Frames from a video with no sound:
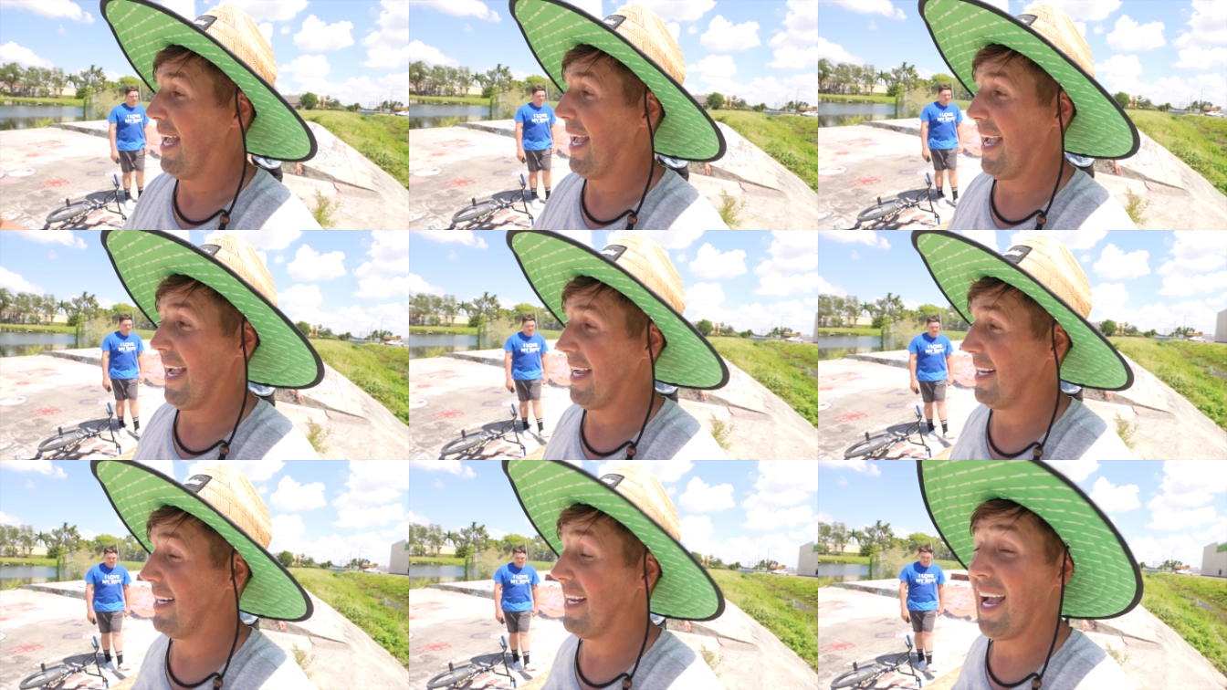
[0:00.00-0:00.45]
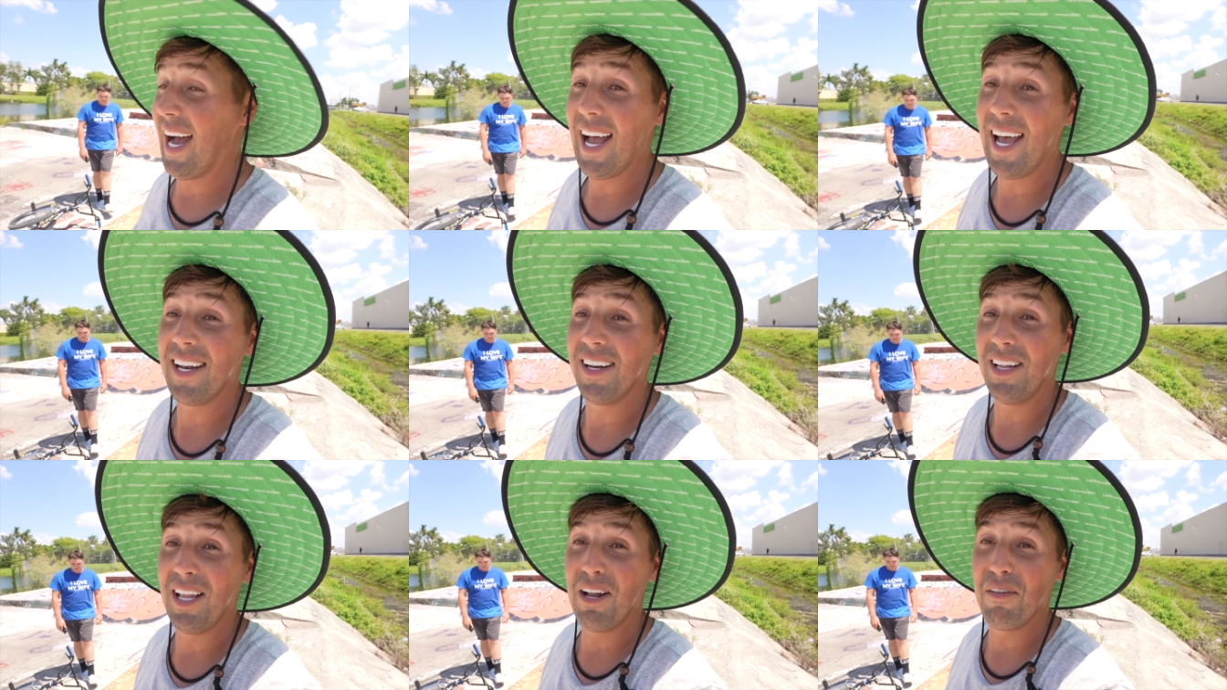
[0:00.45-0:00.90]
And yeah,
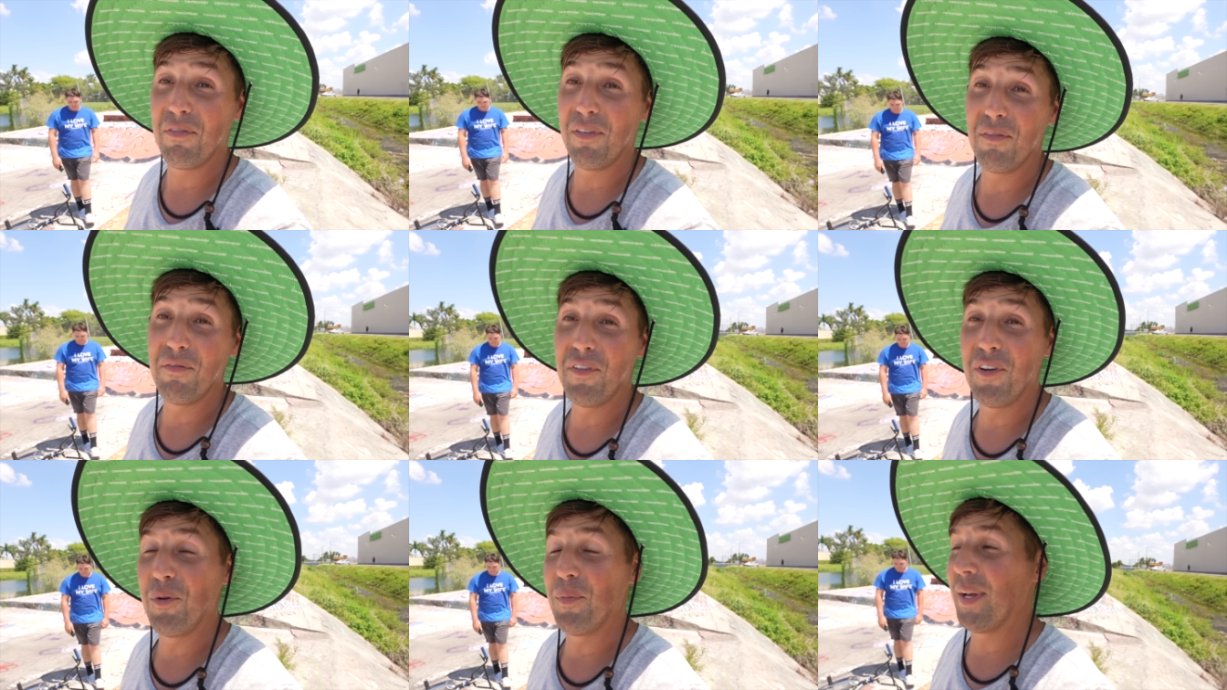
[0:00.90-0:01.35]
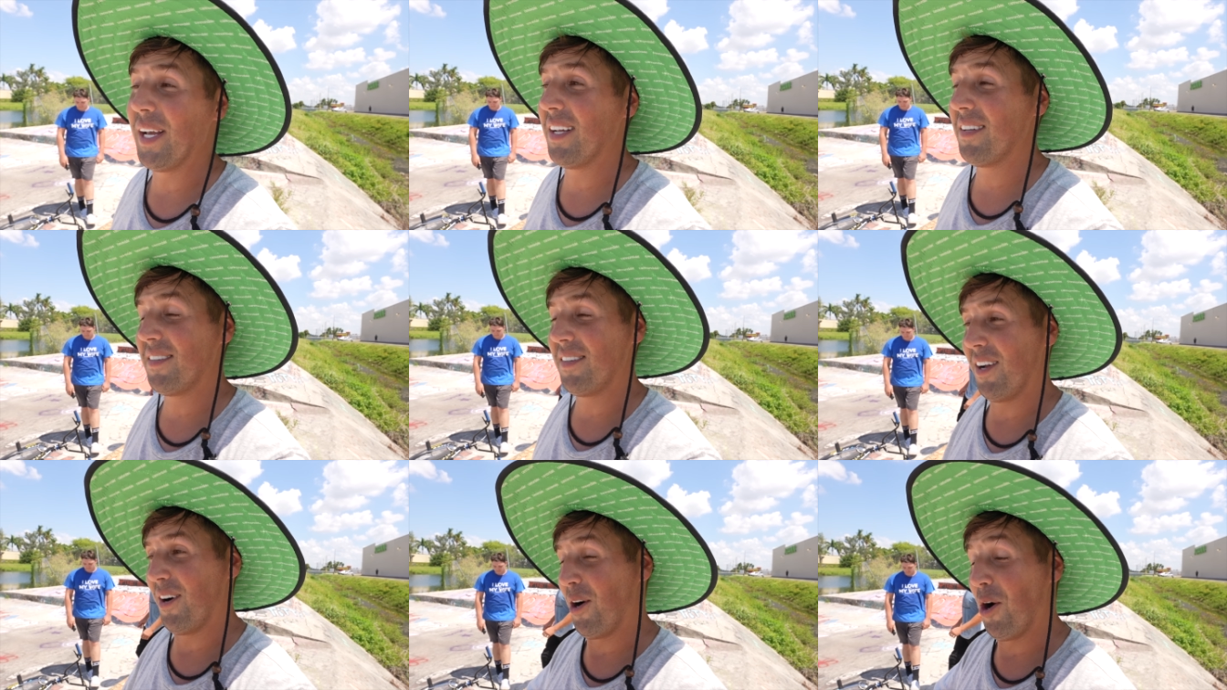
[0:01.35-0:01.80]
I had a lot of fun filming
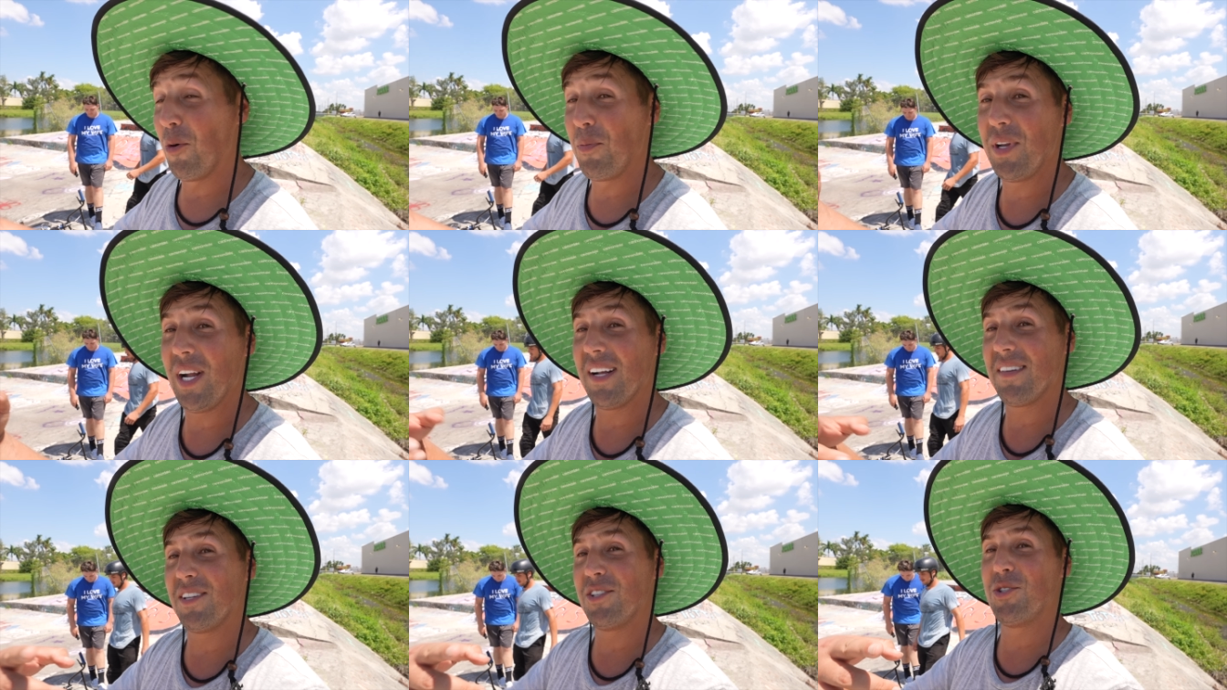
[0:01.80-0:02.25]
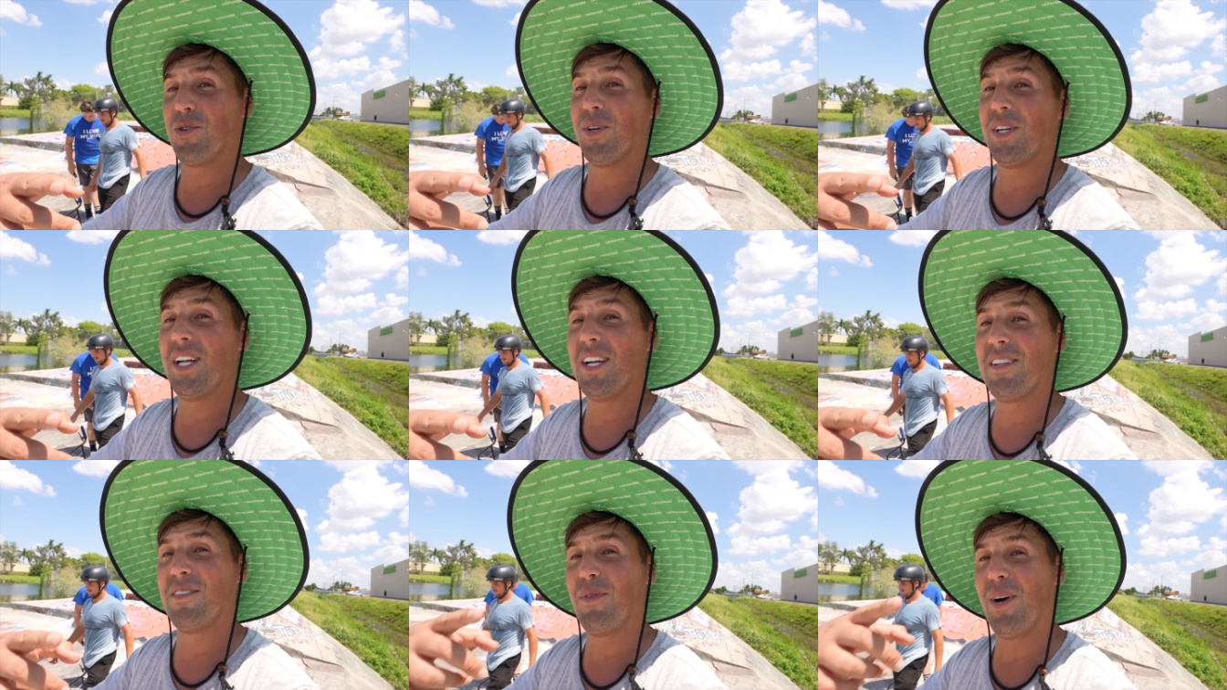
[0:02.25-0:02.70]
it. So I hope you guys
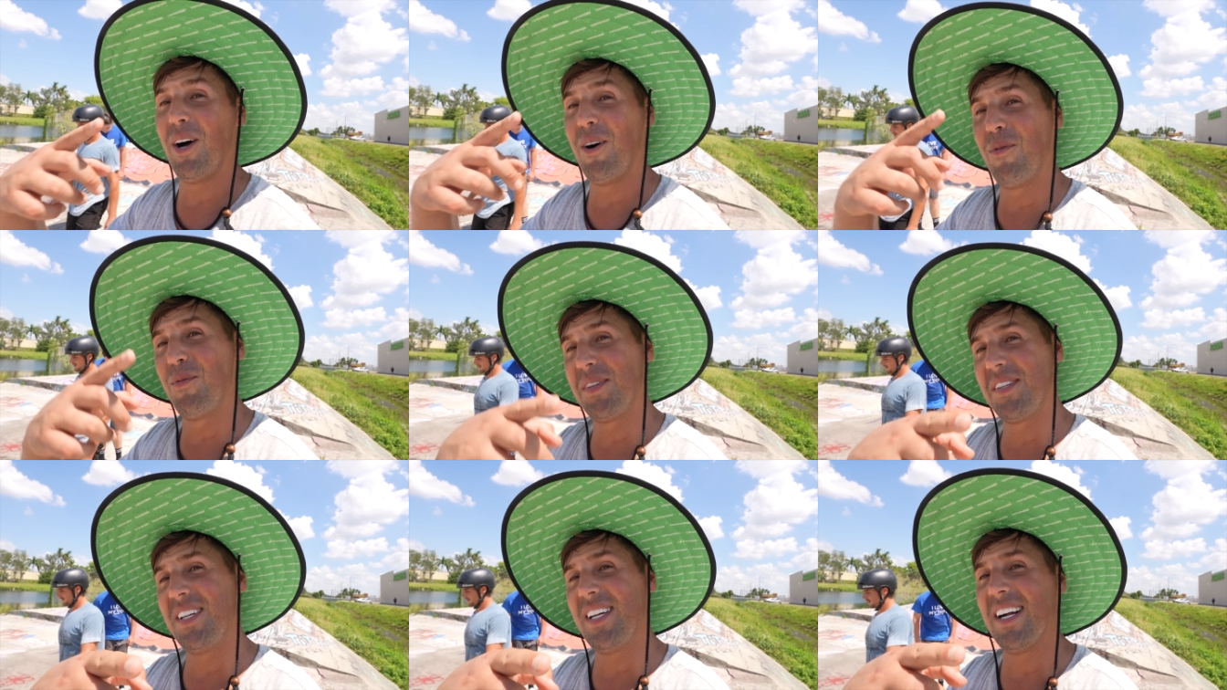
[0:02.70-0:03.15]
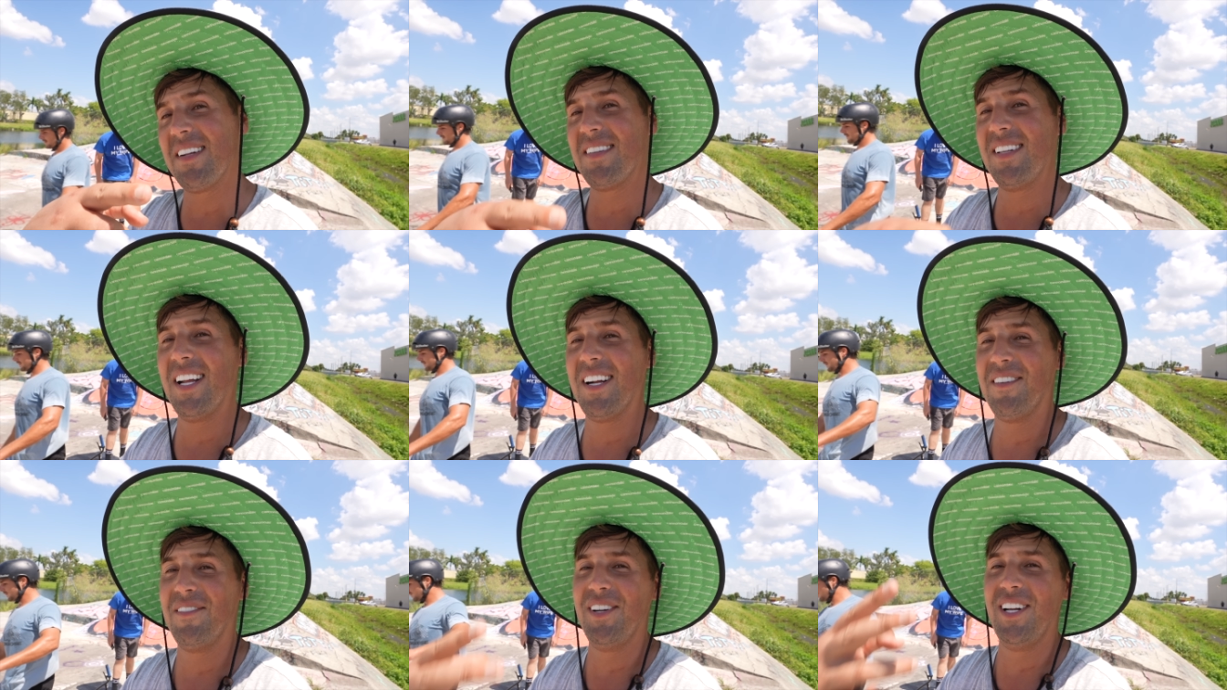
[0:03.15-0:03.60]
enjoyed it as well. See you
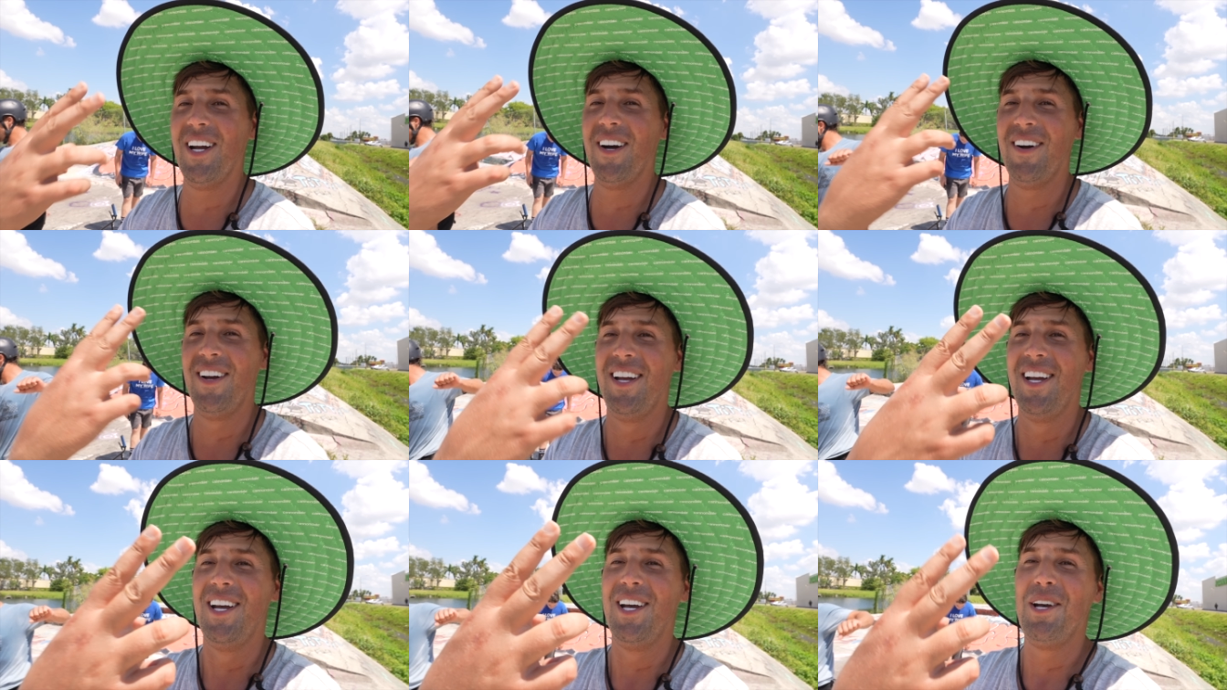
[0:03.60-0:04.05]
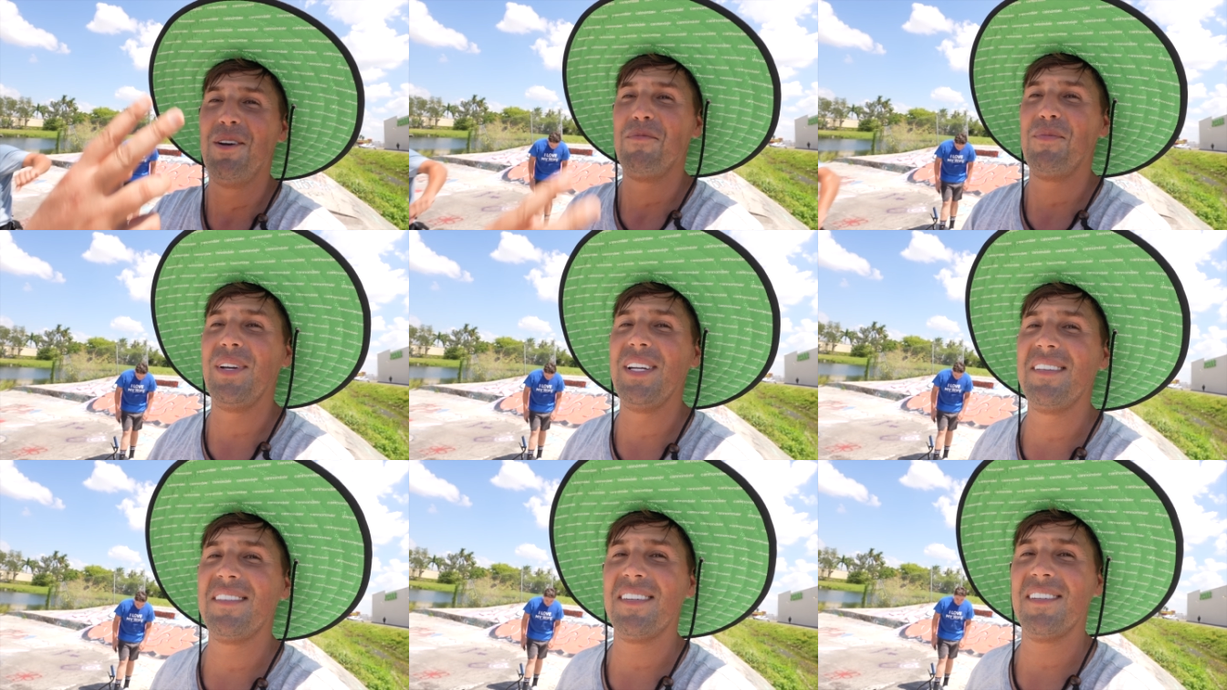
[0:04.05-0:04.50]
guys in the next video.
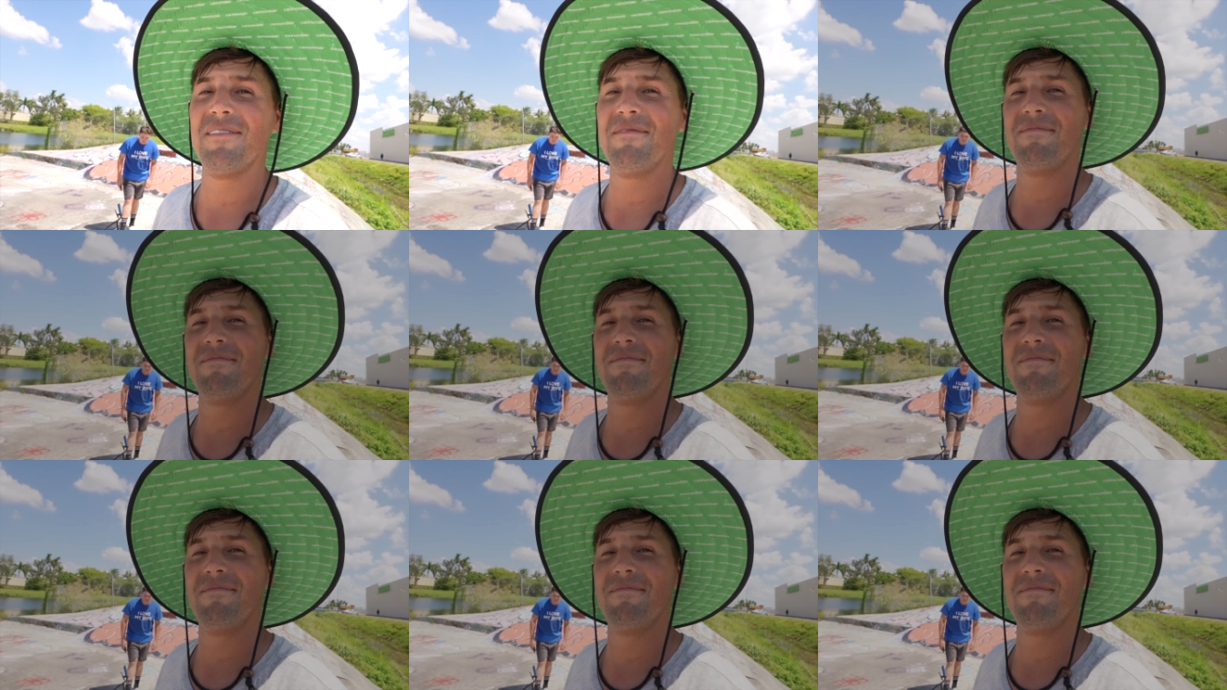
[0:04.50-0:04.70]
Peace.